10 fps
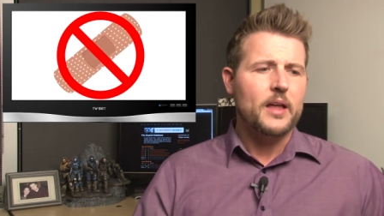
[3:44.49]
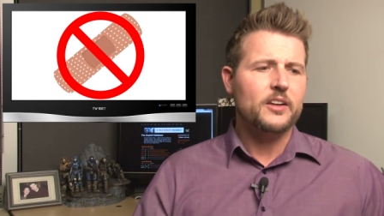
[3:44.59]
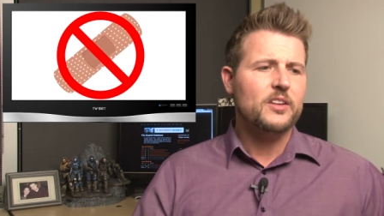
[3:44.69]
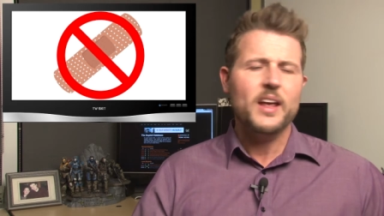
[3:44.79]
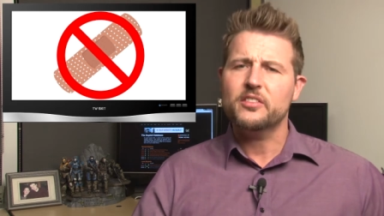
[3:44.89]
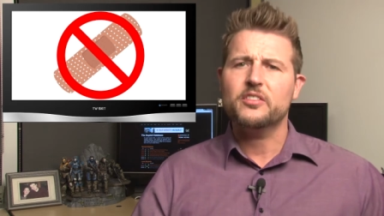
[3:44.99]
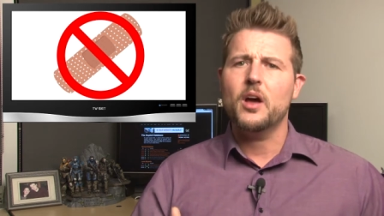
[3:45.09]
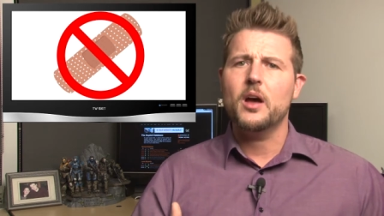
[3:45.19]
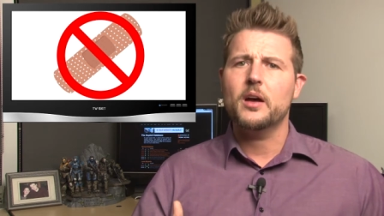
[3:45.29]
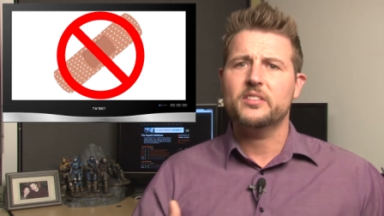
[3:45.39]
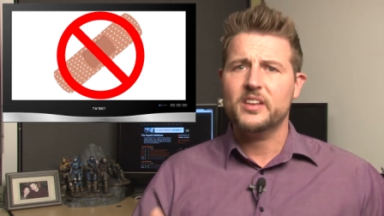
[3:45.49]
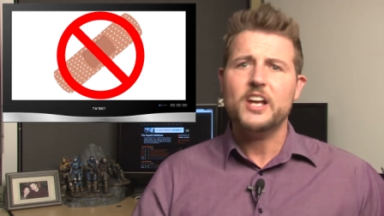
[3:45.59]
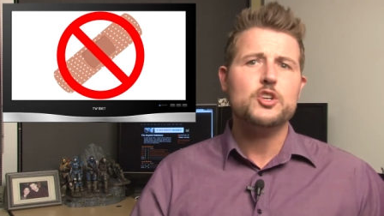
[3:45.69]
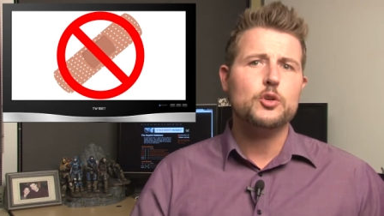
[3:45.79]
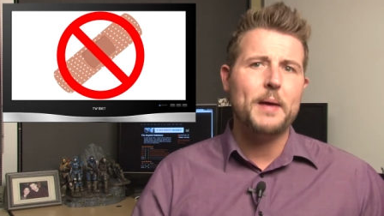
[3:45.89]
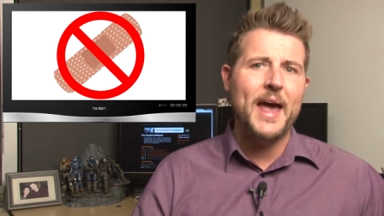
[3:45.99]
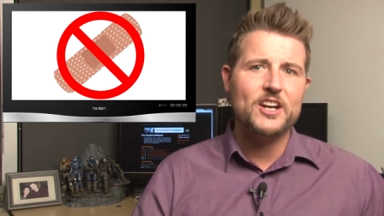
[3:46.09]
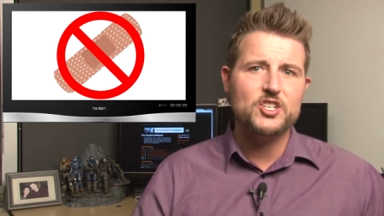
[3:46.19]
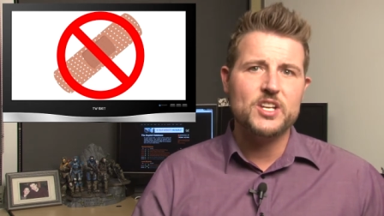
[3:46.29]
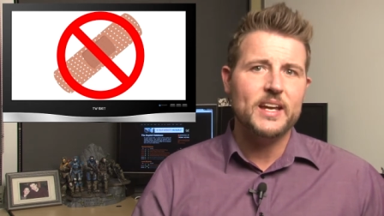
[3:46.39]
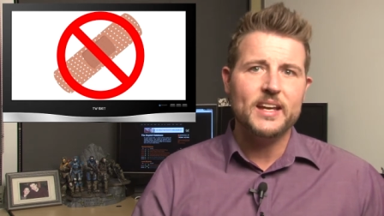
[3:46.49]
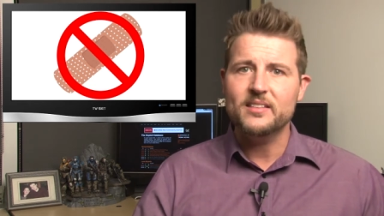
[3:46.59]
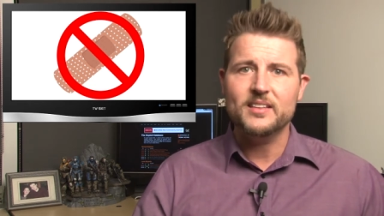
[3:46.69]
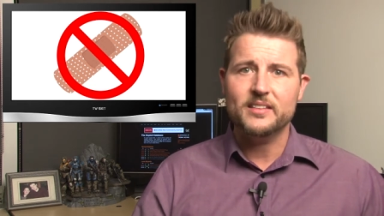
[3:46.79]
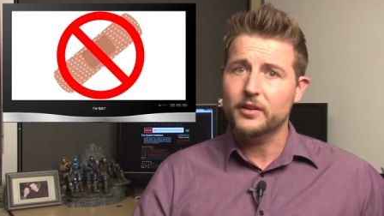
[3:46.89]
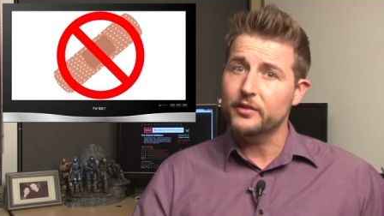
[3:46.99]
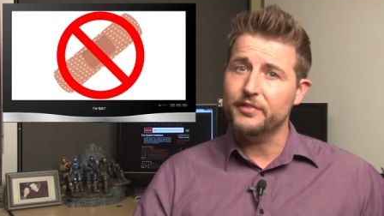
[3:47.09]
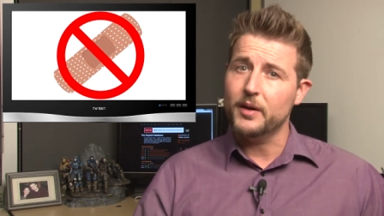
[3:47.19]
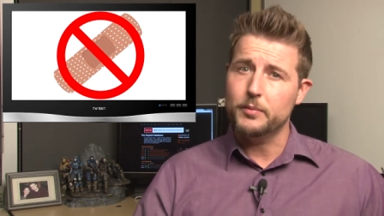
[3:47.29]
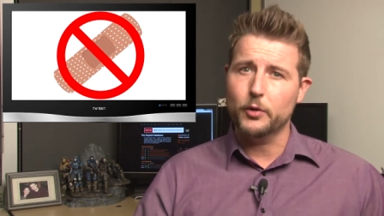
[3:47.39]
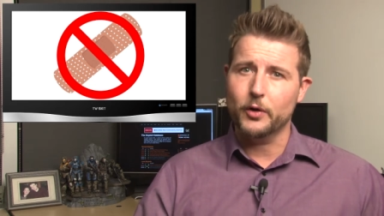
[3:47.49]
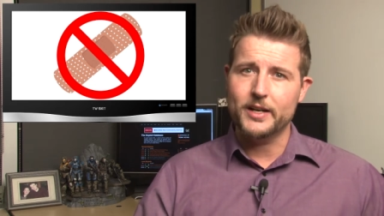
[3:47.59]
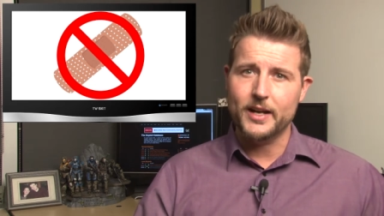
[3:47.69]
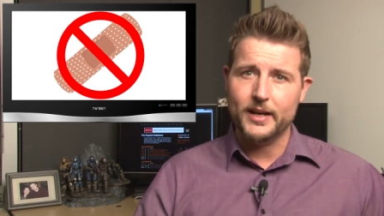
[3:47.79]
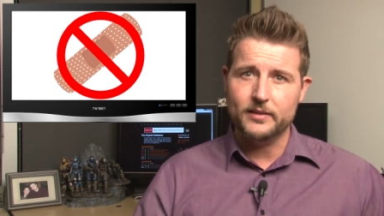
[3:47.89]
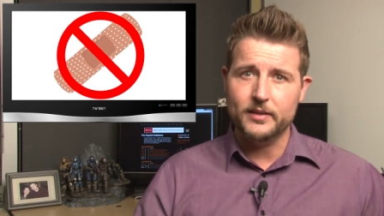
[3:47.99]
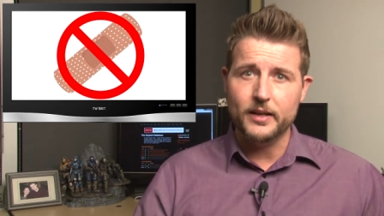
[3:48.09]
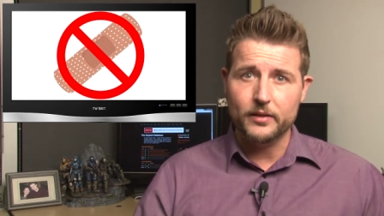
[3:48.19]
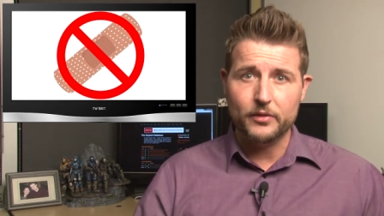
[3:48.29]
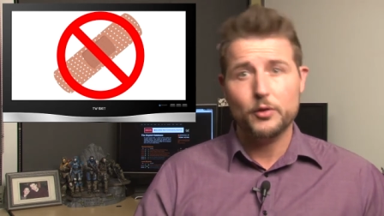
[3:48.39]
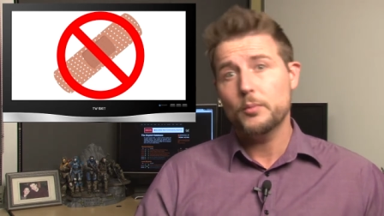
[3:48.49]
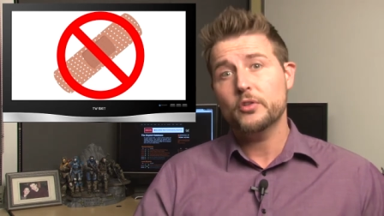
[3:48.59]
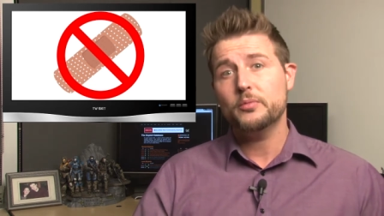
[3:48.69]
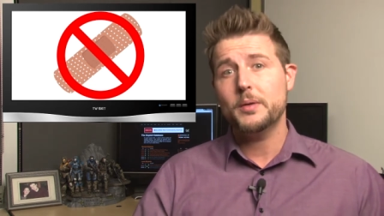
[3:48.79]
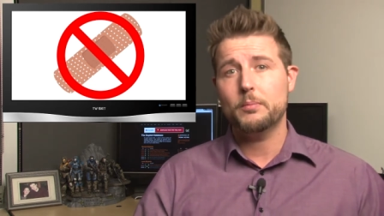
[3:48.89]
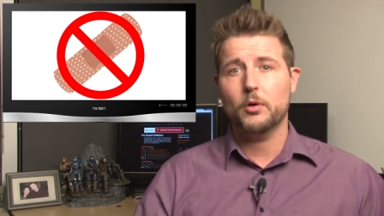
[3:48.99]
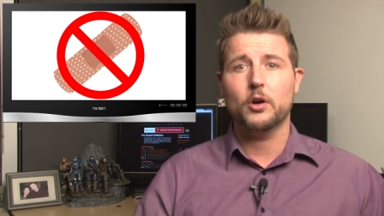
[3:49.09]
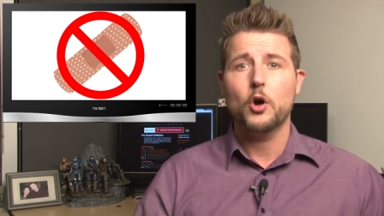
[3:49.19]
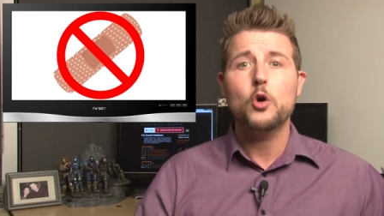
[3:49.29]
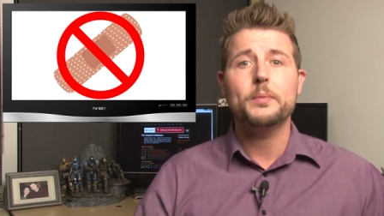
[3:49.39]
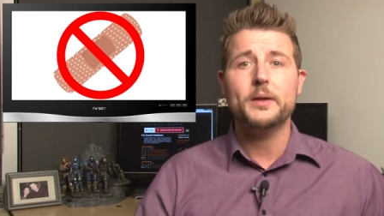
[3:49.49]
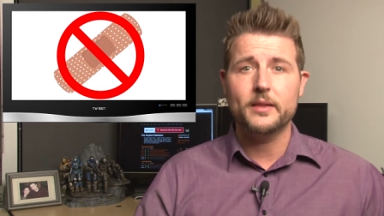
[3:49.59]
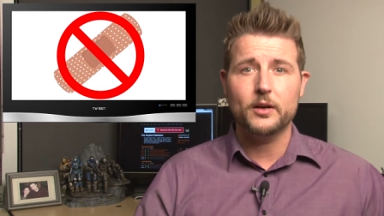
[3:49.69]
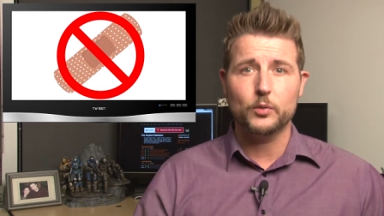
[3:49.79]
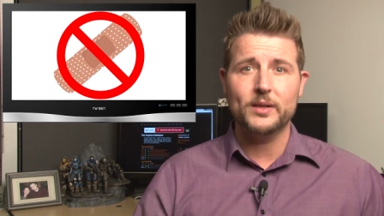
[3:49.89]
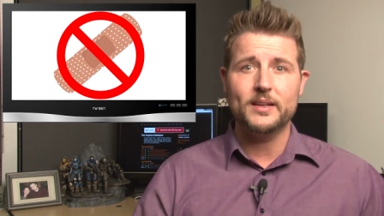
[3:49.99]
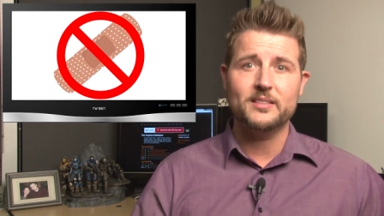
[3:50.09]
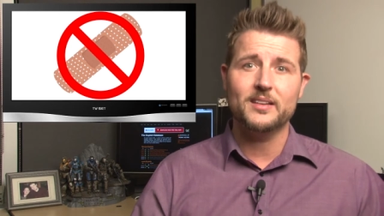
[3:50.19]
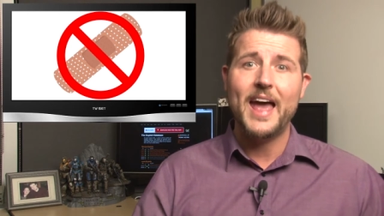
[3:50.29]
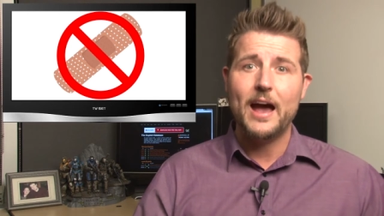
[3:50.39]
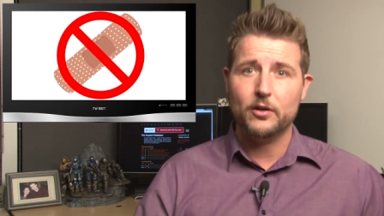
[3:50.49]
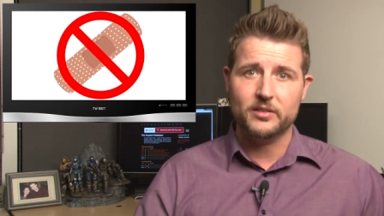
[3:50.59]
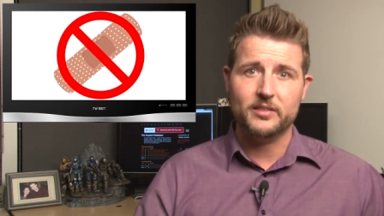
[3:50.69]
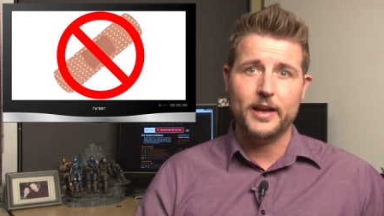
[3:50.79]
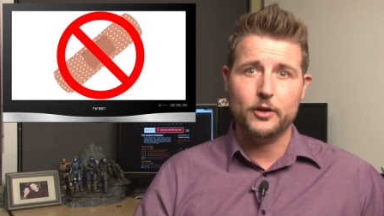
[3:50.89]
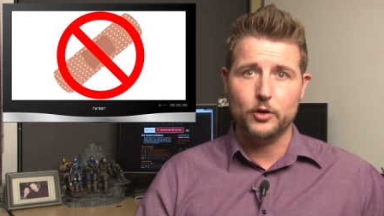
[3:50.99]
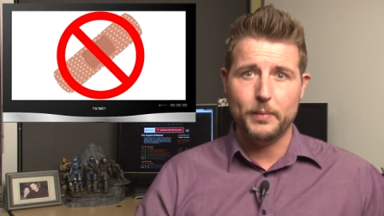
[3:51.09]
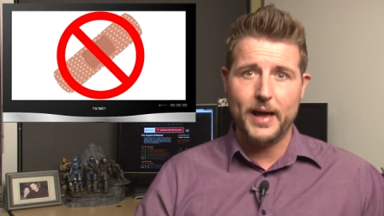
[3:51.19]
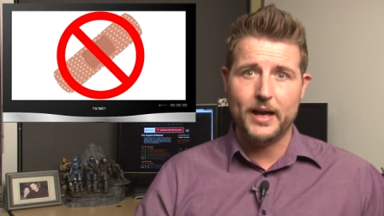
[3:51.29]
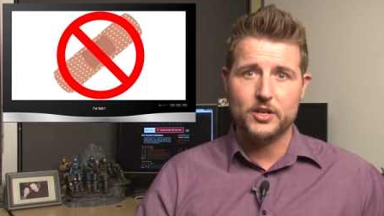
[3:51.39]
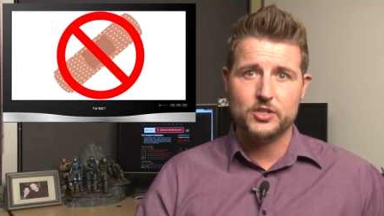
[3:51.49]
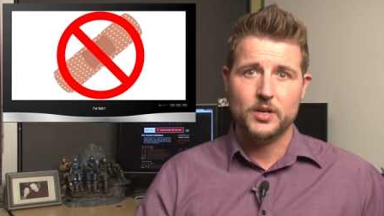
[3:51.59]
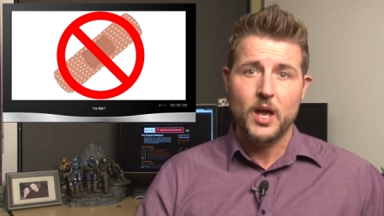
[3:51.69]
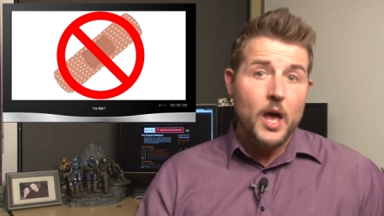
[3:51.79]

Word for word: Their next scheduled patch day isn't till February 19th, so most people are hoping they'll release an out-of-cycle patch.